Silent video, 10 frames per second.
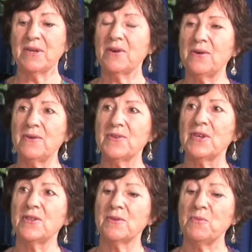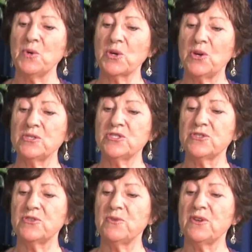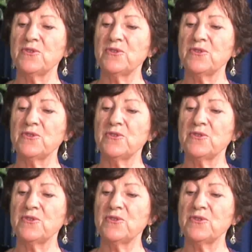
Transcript: because the more conscious you are,